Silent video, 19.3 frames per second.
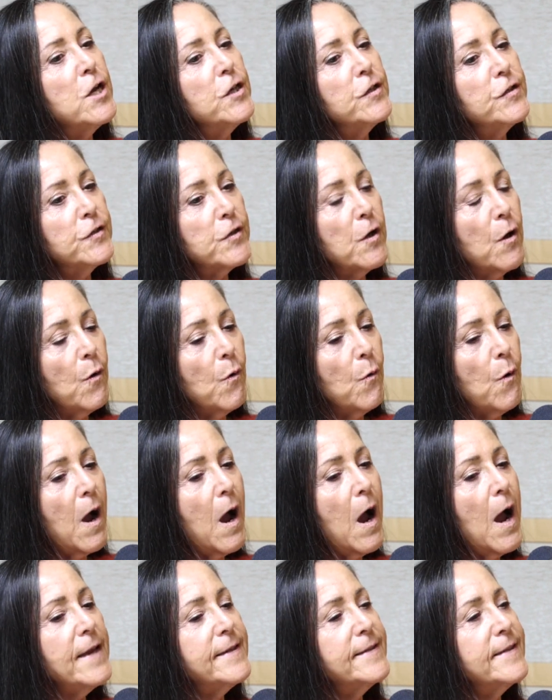So
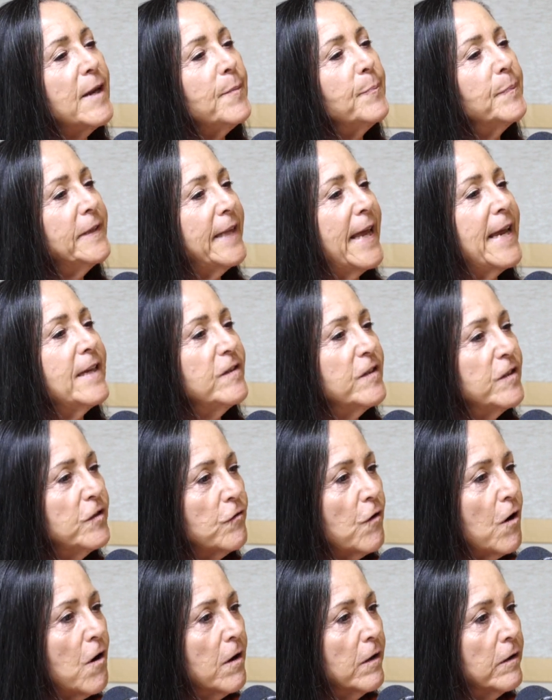I say plant
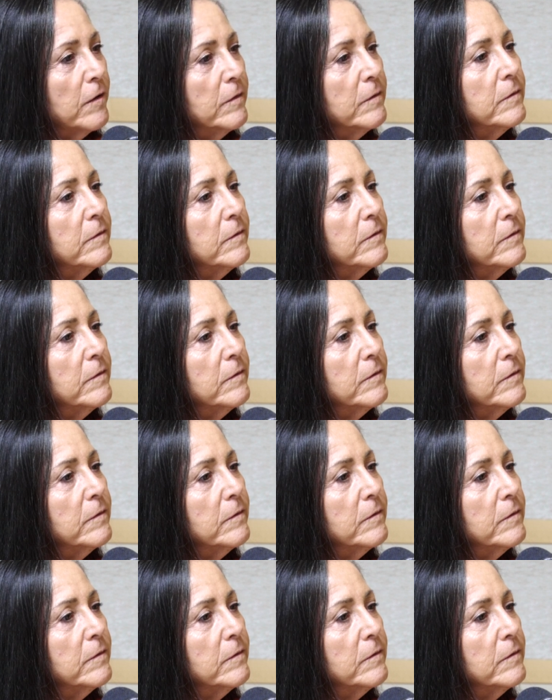strong.